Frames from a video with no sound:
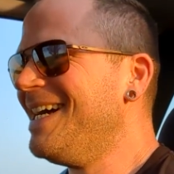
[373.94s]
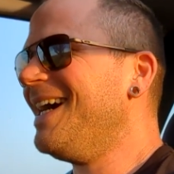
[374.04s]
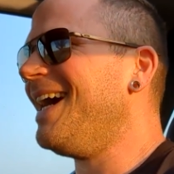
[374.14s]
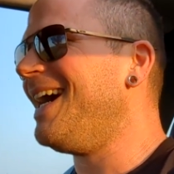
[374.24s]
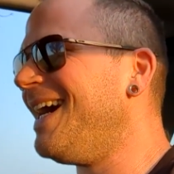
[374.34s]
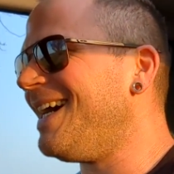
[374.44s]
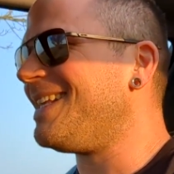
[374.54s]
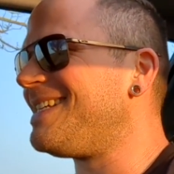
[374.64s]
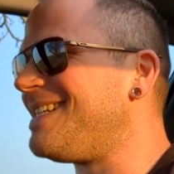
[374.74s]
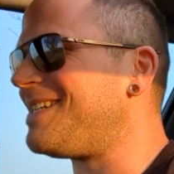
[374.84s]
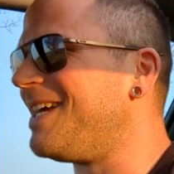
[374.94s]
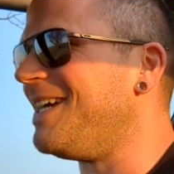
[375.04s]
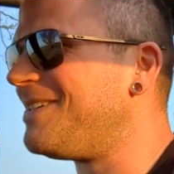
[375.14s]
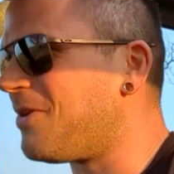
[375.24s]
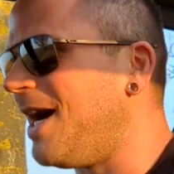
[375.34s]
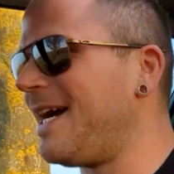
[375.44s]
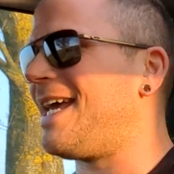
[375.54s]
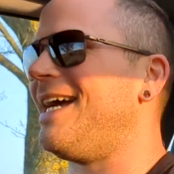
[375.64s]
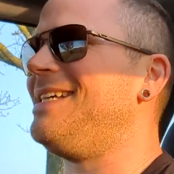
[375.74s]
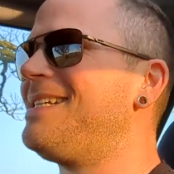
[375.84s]
Oh, this is good. Right,
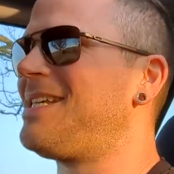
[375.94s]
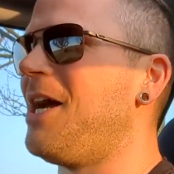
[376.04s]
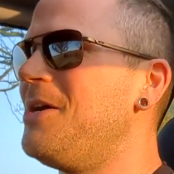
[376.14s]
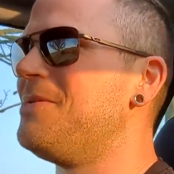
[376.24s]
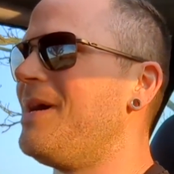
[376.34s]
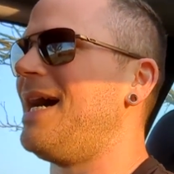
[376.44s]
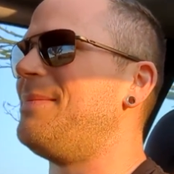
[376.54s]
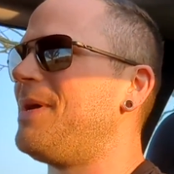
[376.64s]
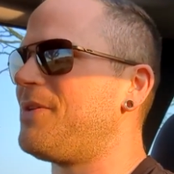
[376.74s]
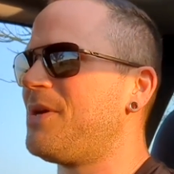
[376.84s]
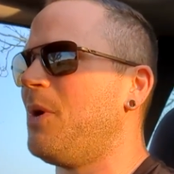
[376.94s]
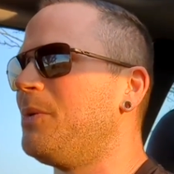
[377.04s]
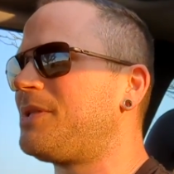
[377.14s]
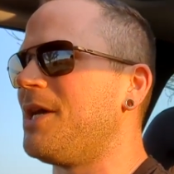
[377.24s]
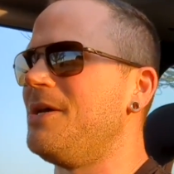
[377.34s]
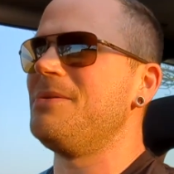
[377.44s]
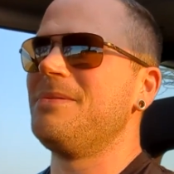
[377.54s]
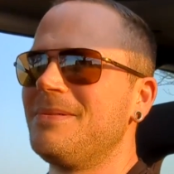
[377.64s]
okay, so I think what we'll do,